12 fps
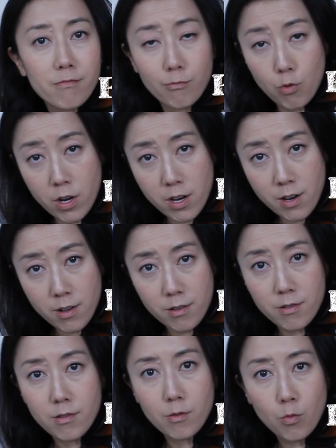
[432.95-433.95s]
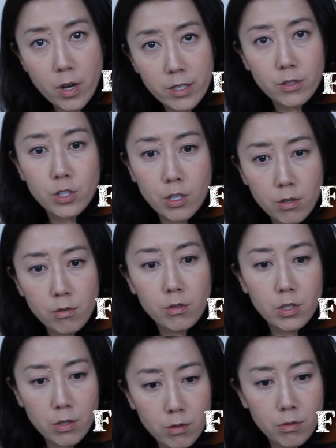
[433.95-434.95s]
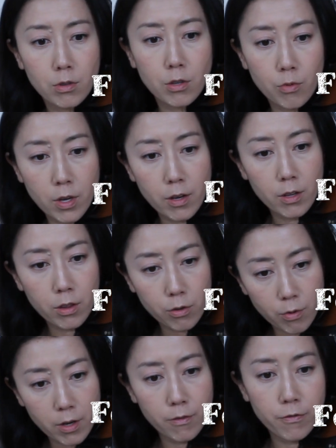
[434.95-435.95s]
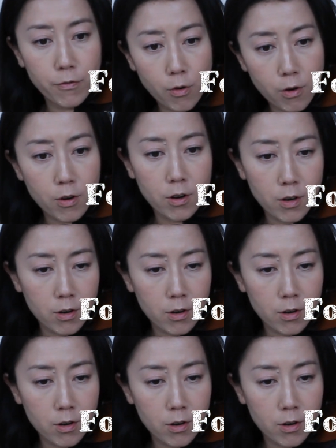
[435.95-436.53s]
1, 1, 2, 2, 3, 3, 4,